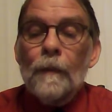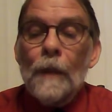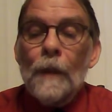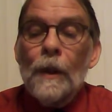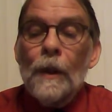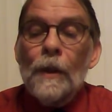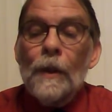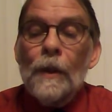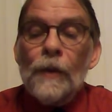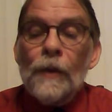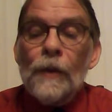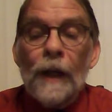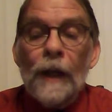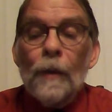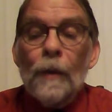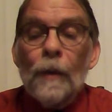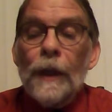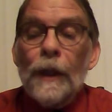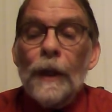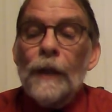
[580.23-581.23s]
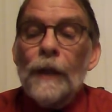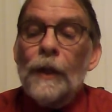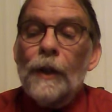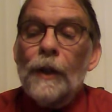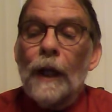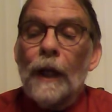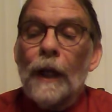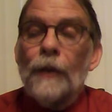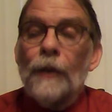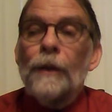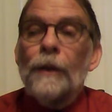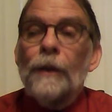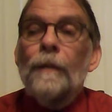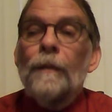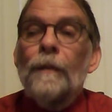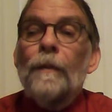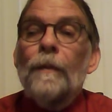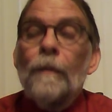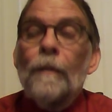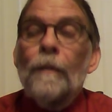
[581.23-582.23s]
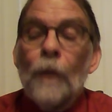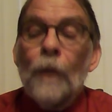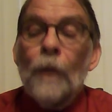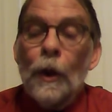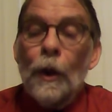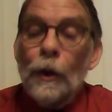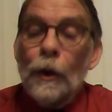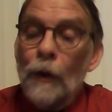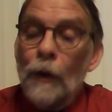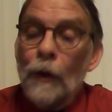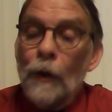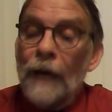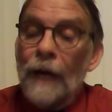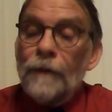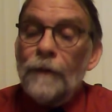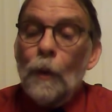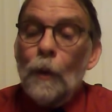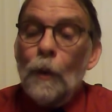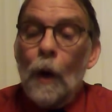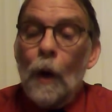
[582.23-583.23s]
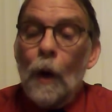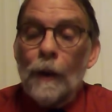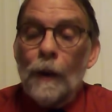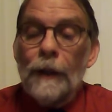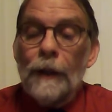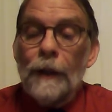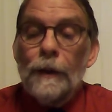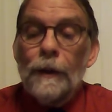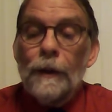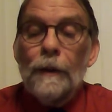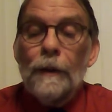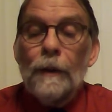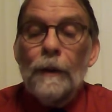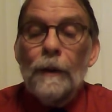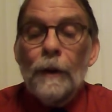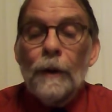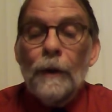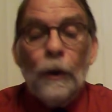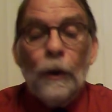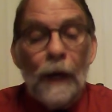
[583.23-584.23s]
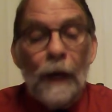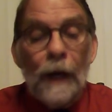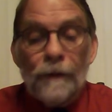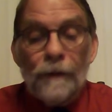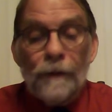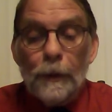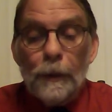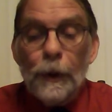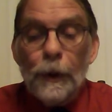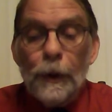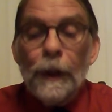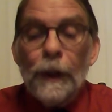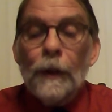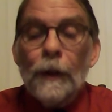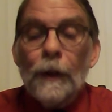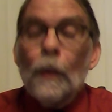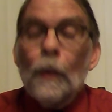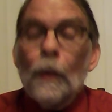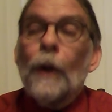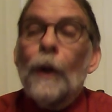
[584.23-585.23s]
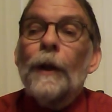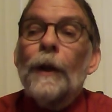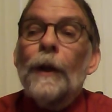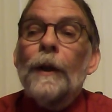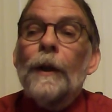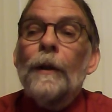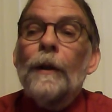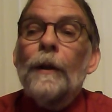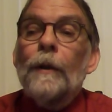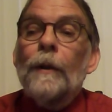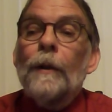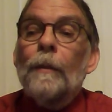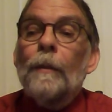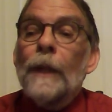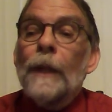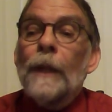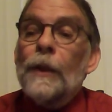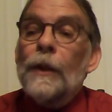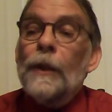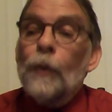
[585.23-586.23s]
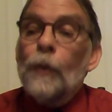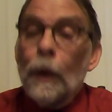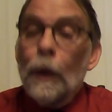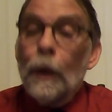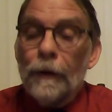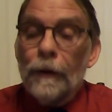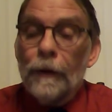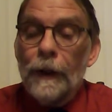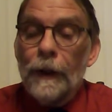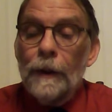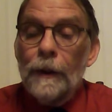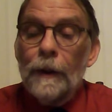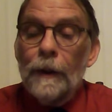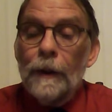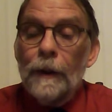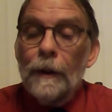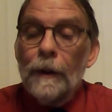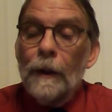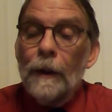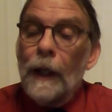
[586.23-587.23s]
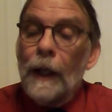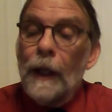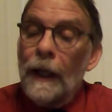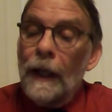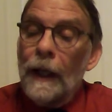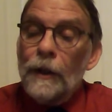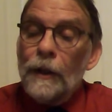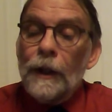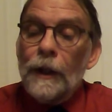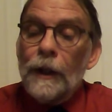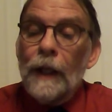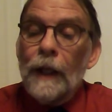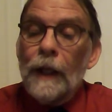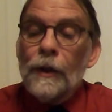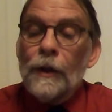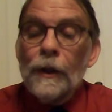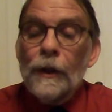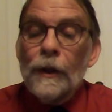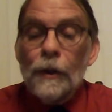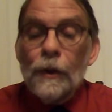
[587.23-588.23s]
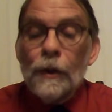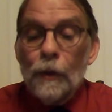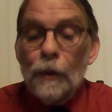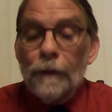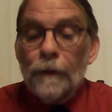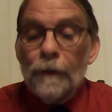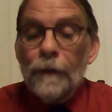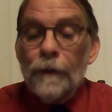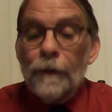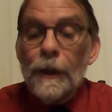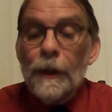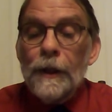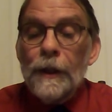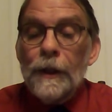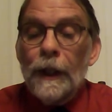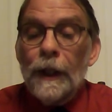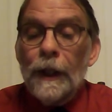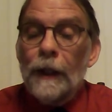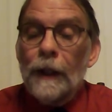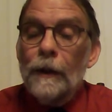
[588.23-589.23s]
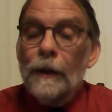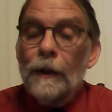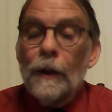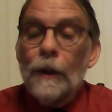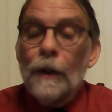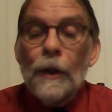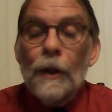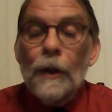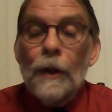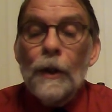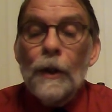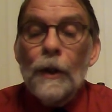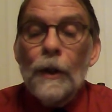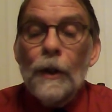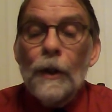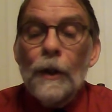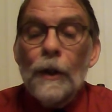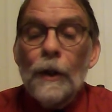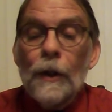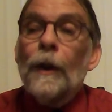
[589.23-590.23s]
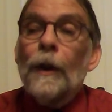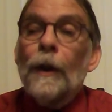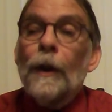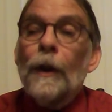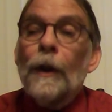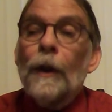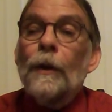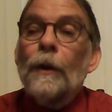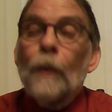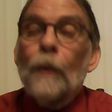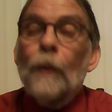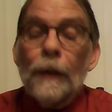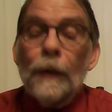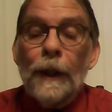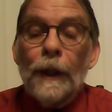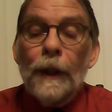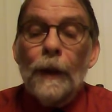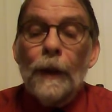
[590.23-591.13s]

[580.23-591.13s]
Same with education. You have to want it. You have to put in the work, but it's worth it. Education is your free ticket to anywhere you want to go.